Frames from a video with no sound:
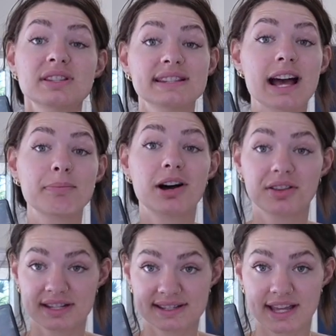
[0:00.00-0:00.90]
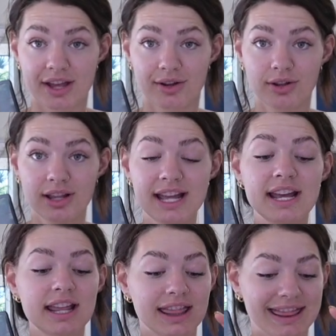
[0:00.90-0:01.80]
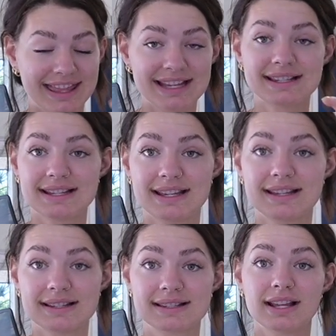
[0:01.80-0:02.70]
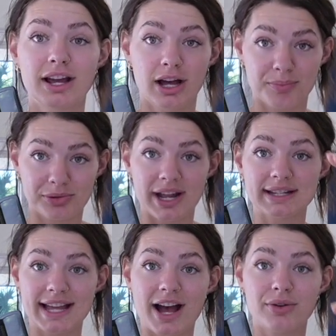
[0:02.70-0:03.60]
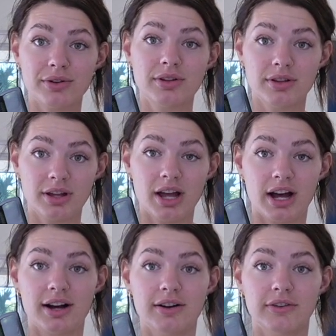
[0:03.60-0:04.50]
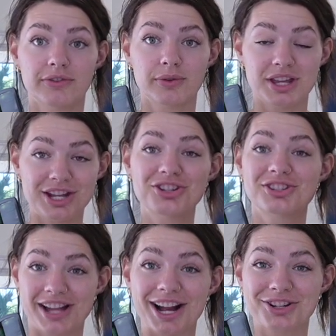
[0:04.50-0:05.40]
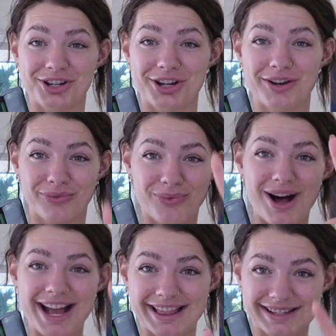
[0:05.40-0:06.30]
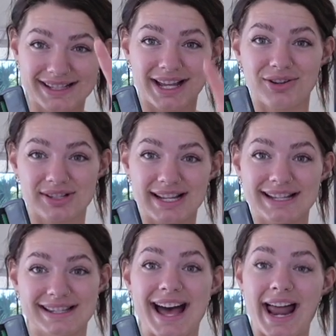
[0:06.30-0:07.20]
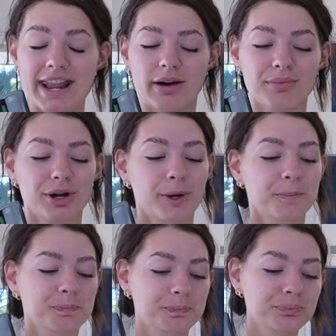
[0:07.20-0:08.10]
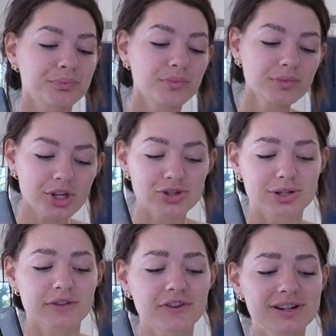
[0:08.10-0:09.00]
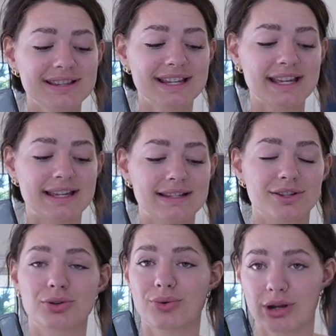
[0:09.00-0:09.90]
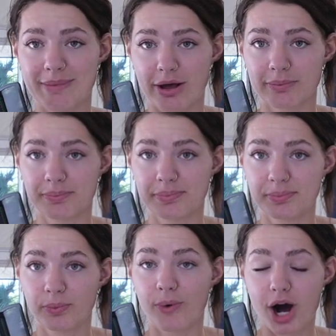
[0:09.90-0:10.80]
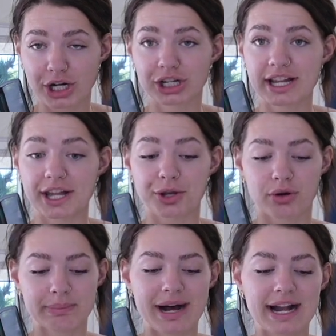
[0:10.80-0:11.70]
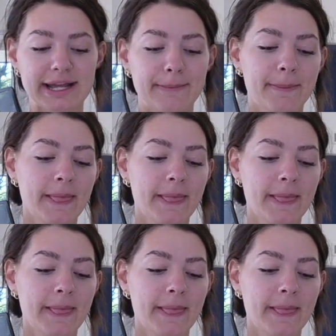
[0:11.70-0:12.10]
step on the scale, this is a breakdown of each section of why the scale says that number. So the first thing is the total amount of water in your body.